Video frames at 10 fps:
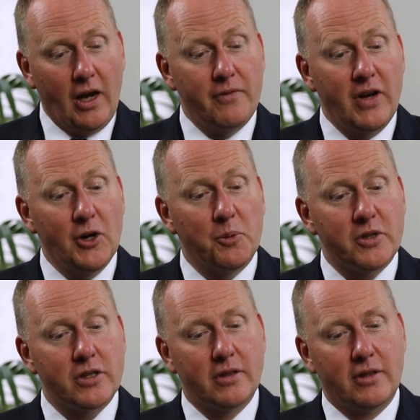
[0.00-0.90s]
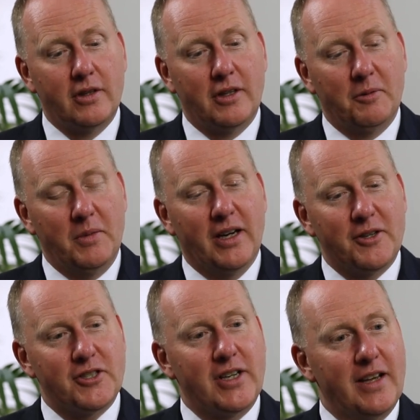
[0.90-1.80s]
have helped me
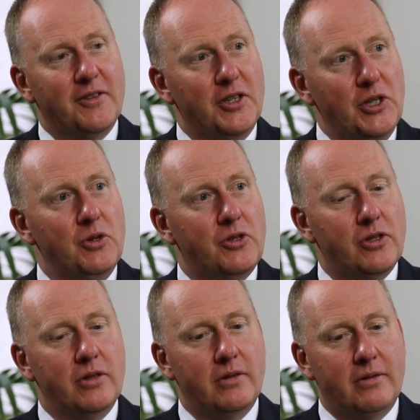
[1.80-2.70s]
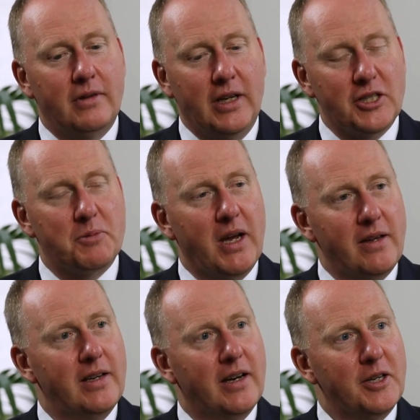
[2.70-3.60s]
understand that you should
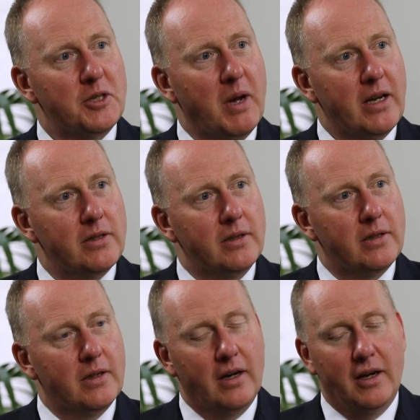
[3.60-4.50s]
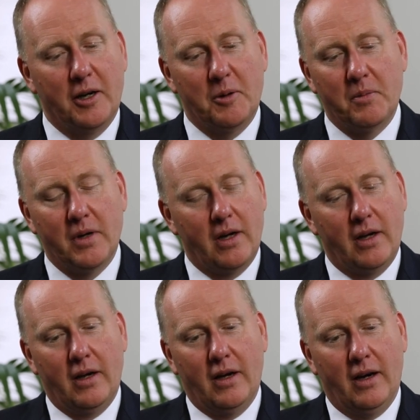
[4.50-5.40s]
expect the unexpected. In
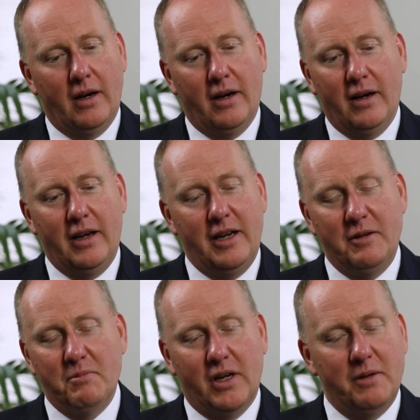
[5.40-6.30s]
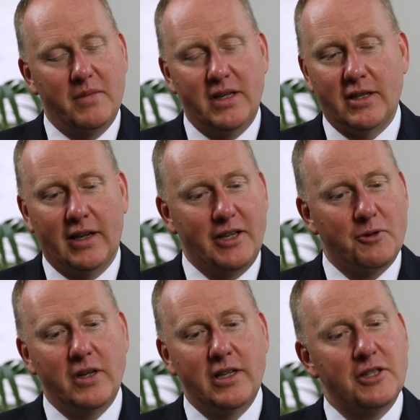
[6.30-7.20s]
my mid to late
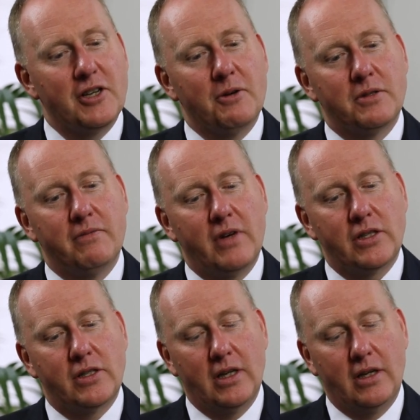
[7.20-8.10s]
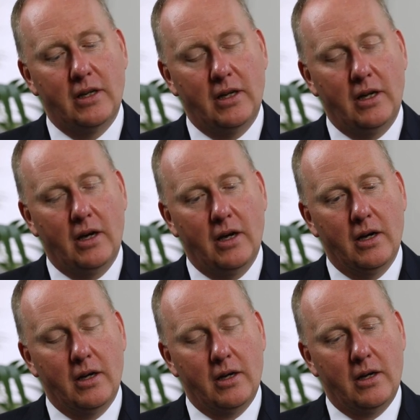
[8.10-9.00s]
20s, I was investing
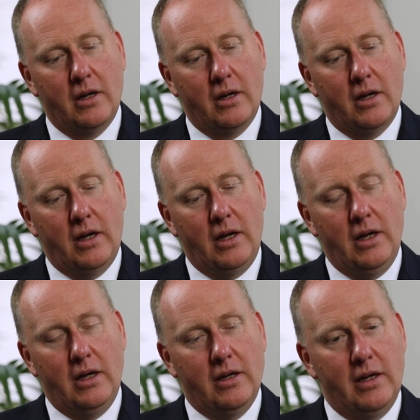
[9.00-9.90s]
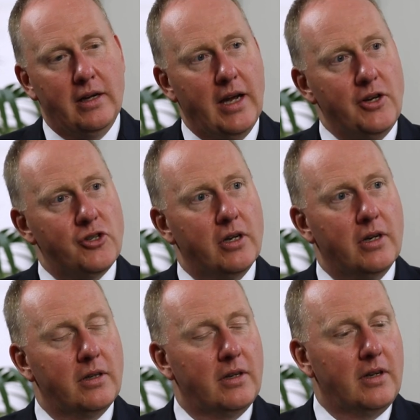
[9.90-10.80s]
in
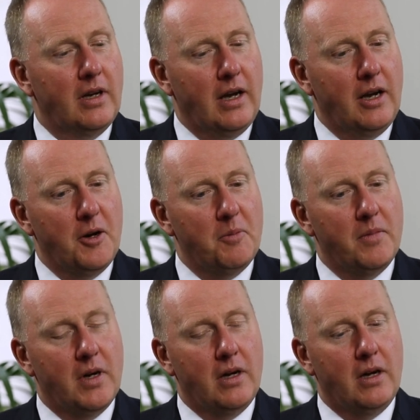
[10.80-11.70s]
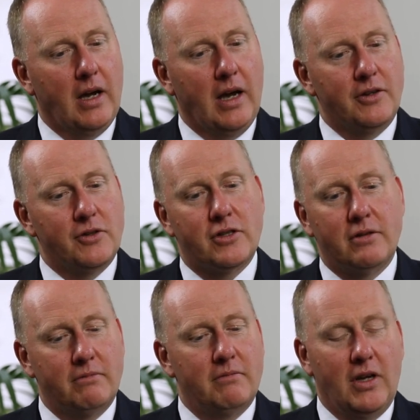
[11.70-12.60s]
Asia,
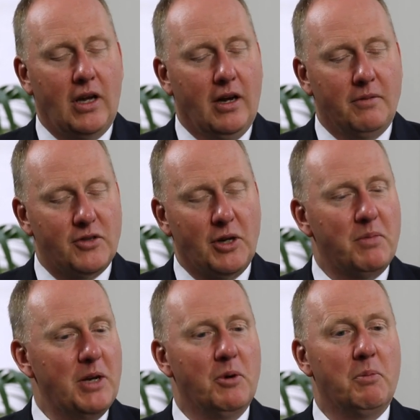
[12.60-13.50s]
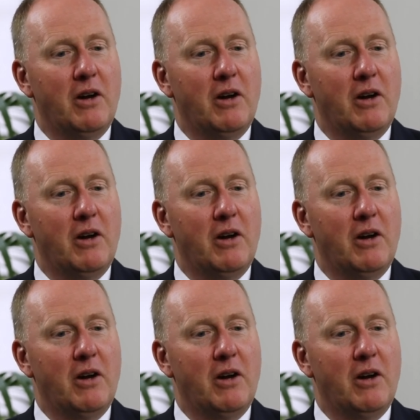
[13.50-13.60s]
some people